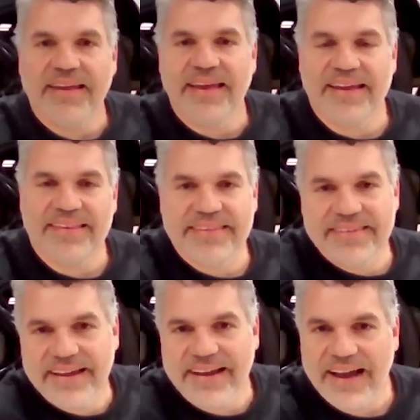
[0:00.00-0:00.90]

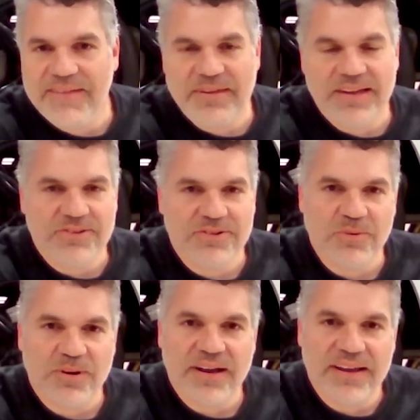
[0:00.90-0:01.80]
and I'm not sure
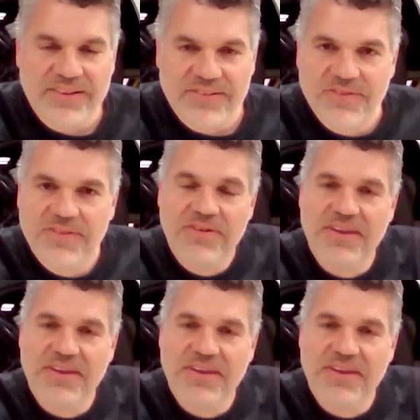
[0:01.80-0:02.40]
why because you